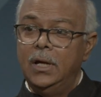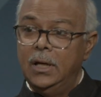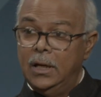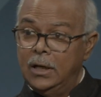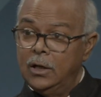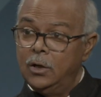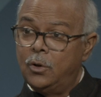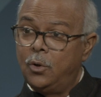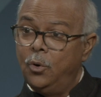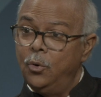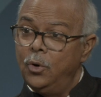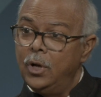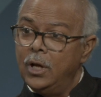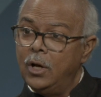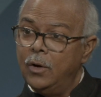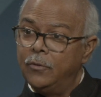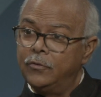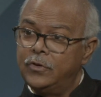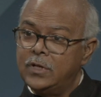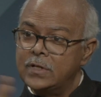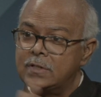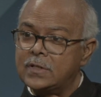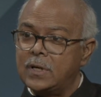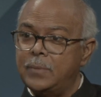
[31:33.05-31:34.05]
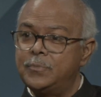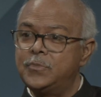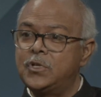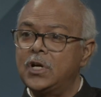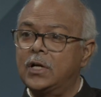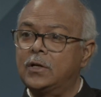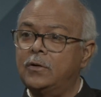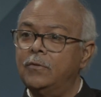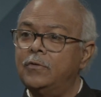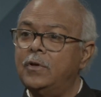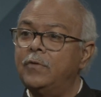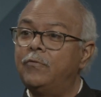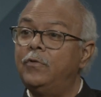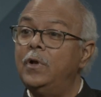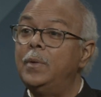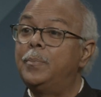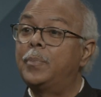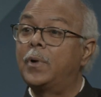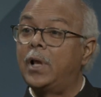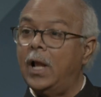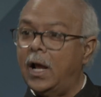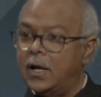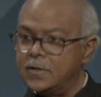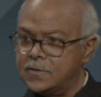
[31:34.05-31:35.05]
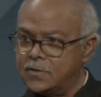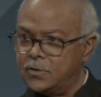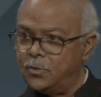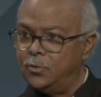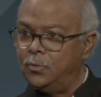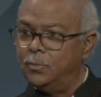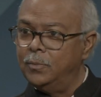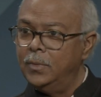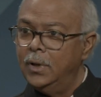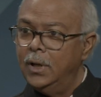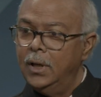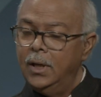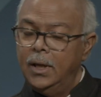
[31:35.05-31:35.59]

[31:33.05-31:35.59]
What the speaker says: including of the subject of the flipped classroom.